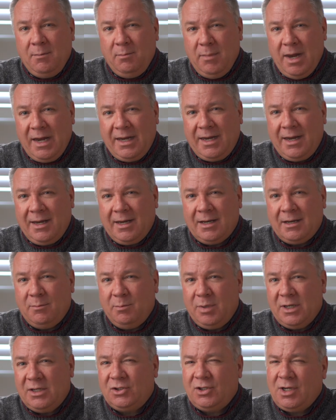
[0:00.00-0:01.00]
making it a
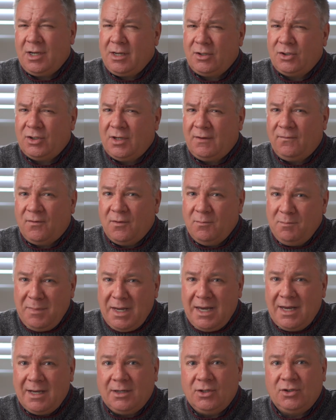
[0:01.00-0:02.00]
bit challenging for
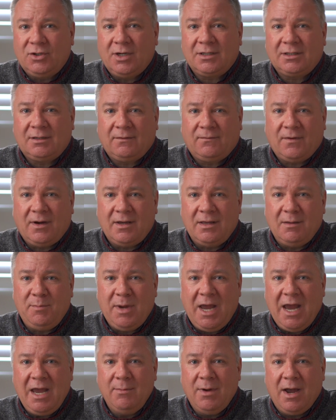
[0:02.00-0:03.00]
me to justify the
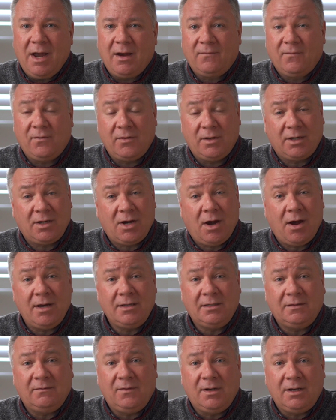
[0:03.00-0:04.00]
payback for the
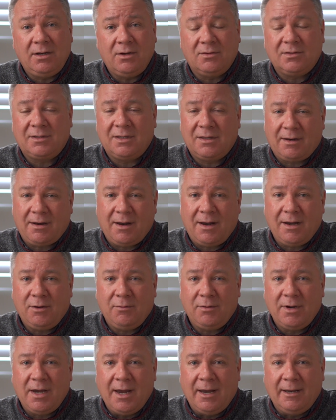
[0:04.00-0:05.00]
kinds of videos that I
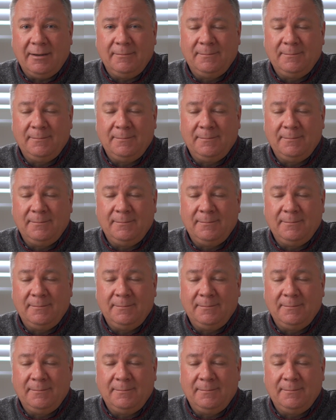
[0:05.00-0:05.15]
create.